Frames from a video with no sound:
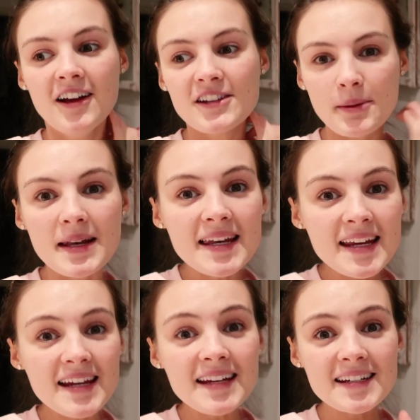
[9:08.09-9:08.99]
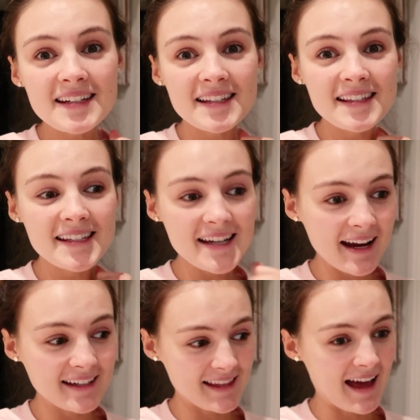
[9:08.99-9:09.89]
So I need to
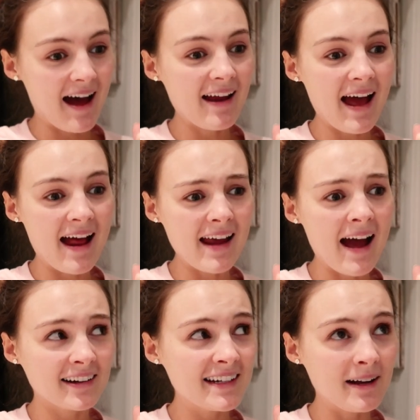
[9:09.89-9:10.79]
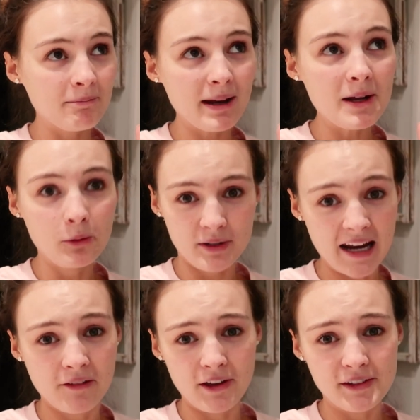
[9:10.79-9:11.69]
stick to that and actually complete all
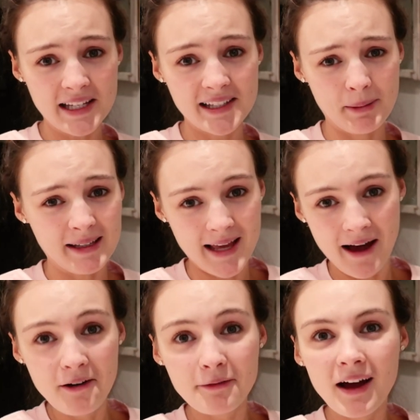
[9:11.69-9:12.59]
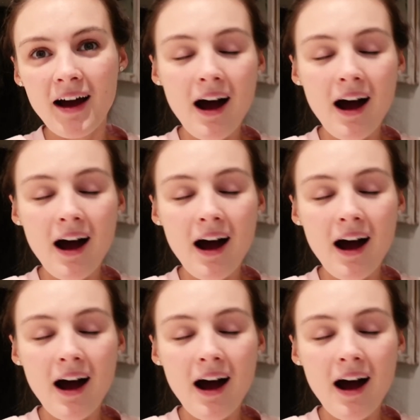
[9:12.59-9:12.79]
10 of those things myself.